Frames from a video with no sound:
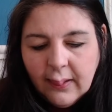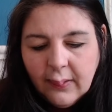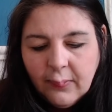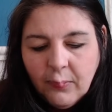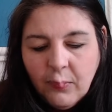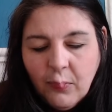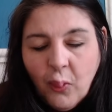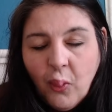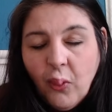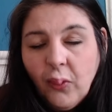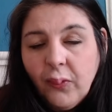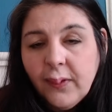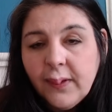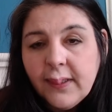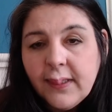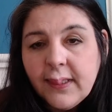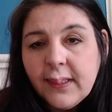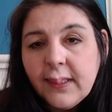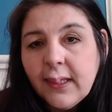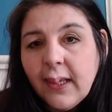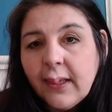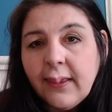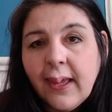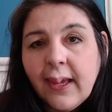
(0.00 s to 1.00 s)
more than
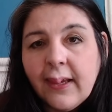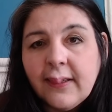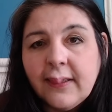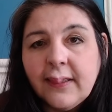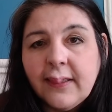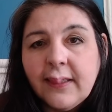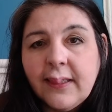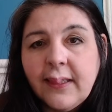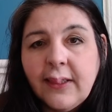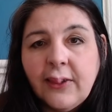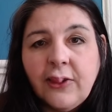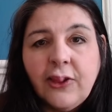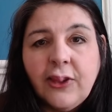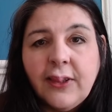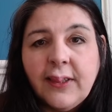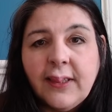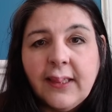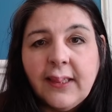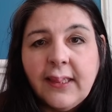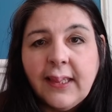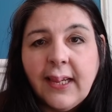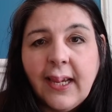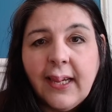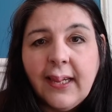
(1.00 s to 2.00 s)
1,000 stitches a
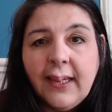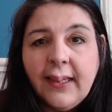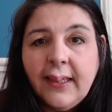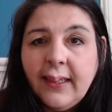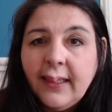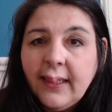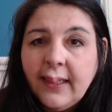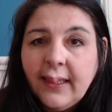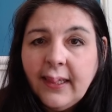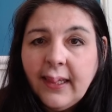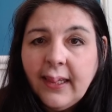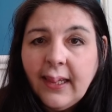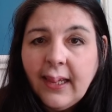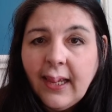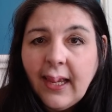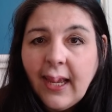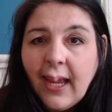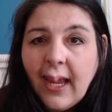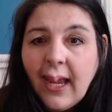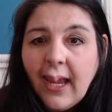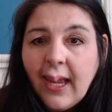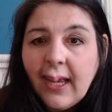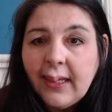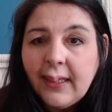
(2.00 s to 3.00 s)
day,
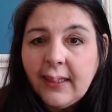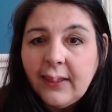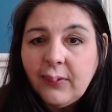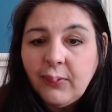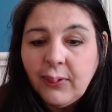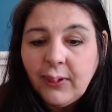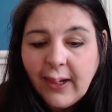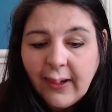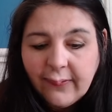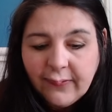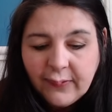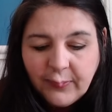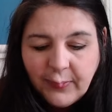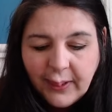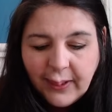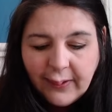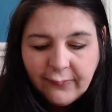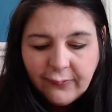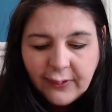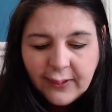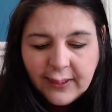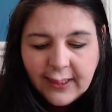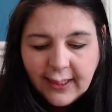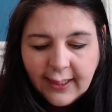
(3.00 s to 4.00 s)
and it would have to be
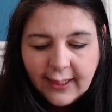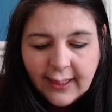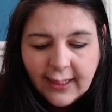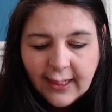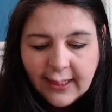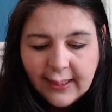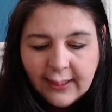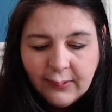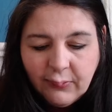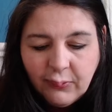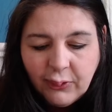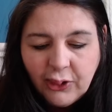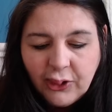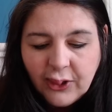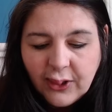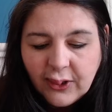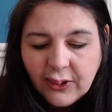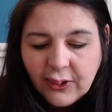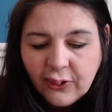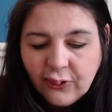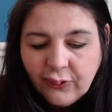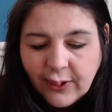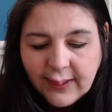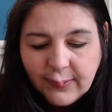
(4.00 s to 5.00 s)
every day, and it would just
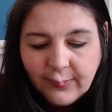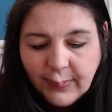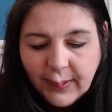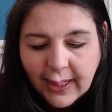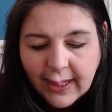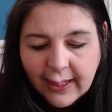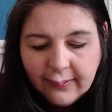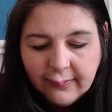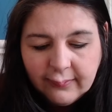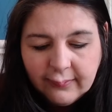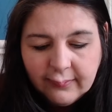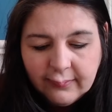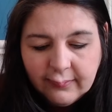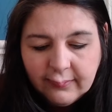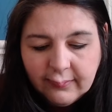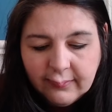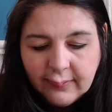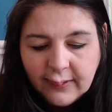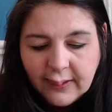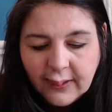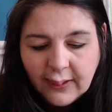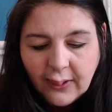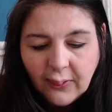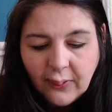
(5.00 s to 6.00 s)
stress me out.
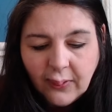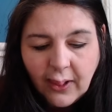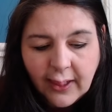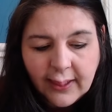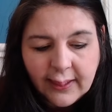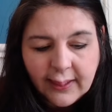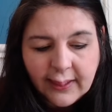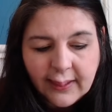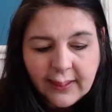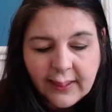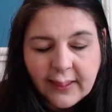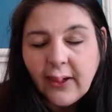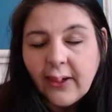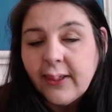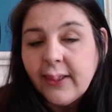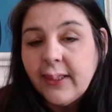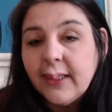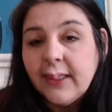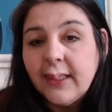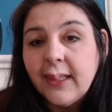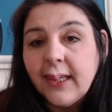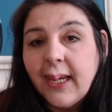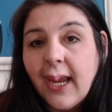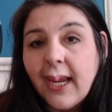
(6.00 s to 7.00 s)
So I
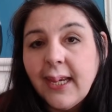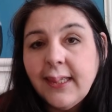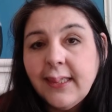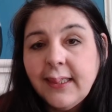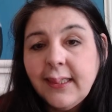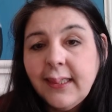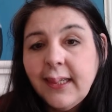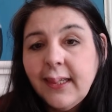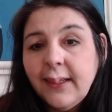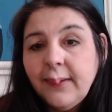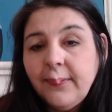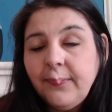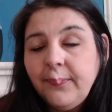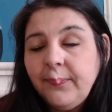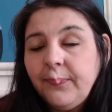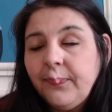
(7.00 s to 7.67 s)
decided against it.